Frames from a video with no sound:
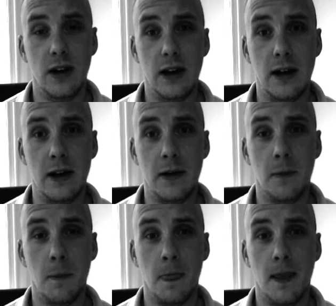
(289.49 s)

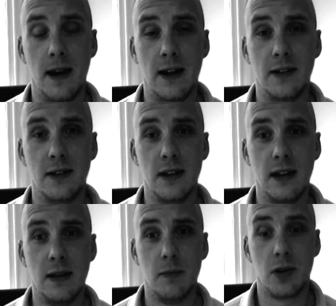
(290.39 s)
Um,
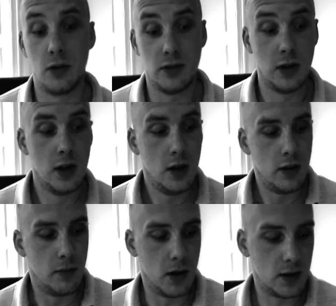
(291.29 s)
and because
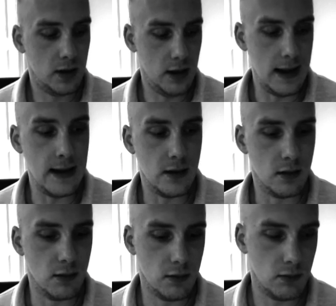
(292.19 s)
the market
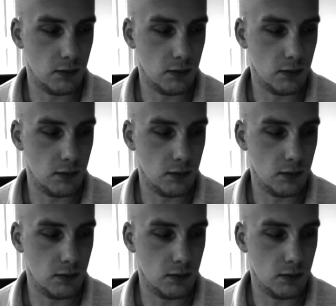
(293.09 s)
in